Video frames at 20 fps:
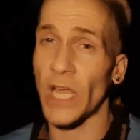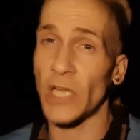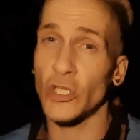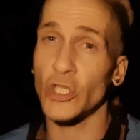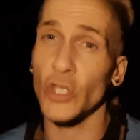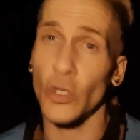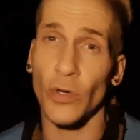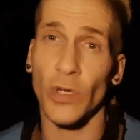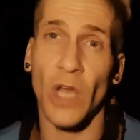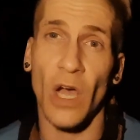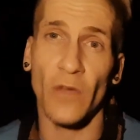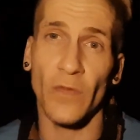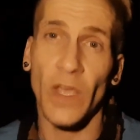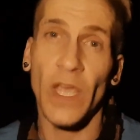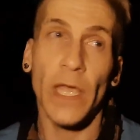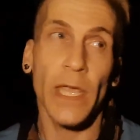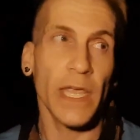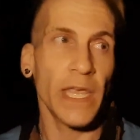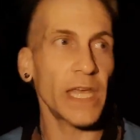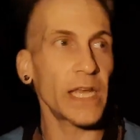And sure enough,
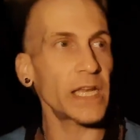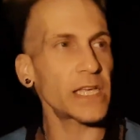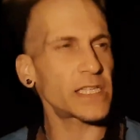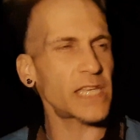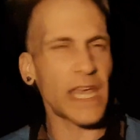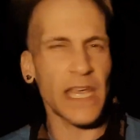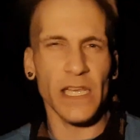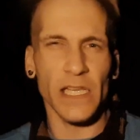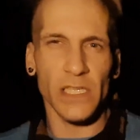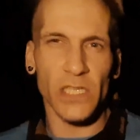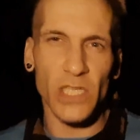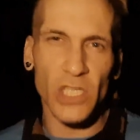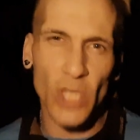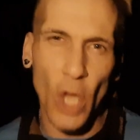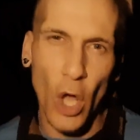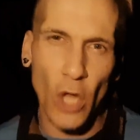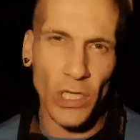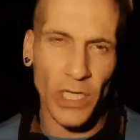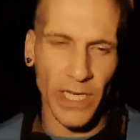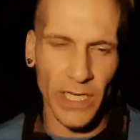it is a
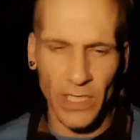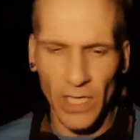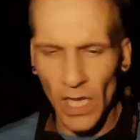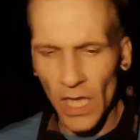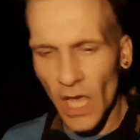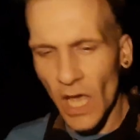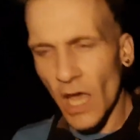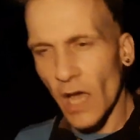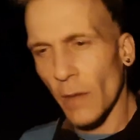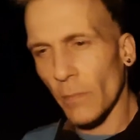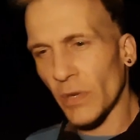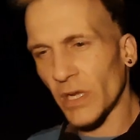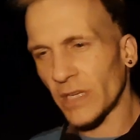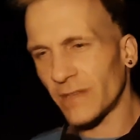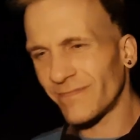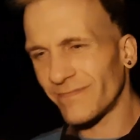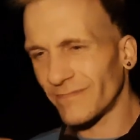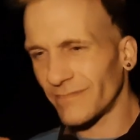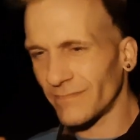solid but